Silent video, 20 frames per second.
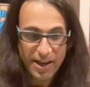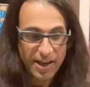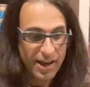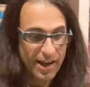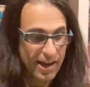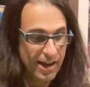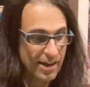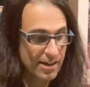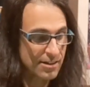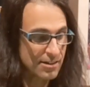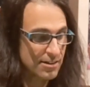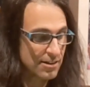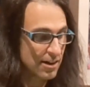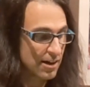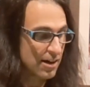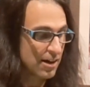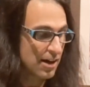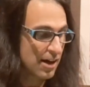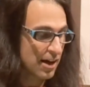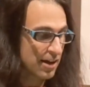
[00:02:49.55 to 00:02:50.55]
And
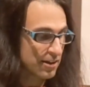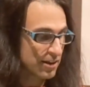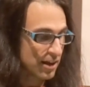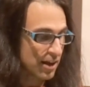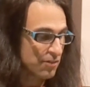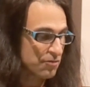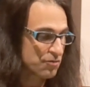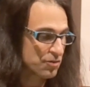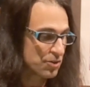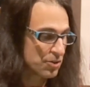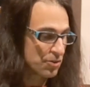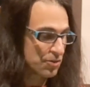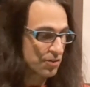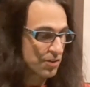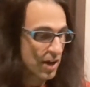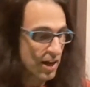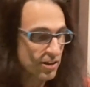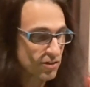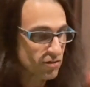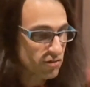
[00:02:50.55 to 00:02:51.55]
I feel
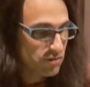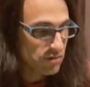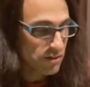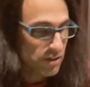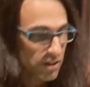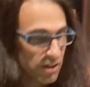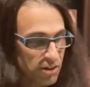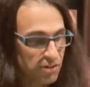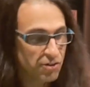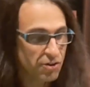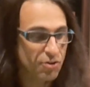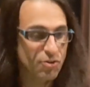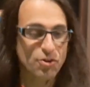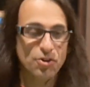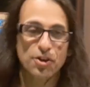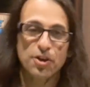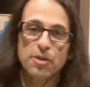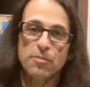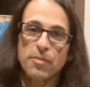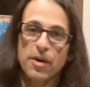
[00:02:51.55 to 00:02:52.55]
nice,
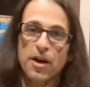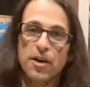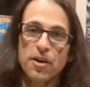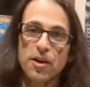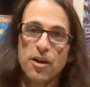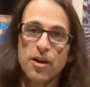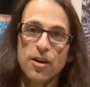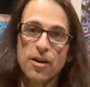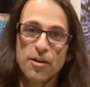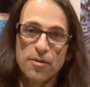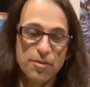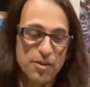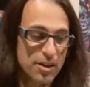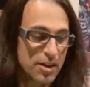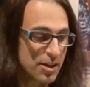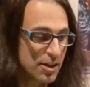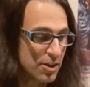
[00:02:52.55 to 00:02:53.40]
good about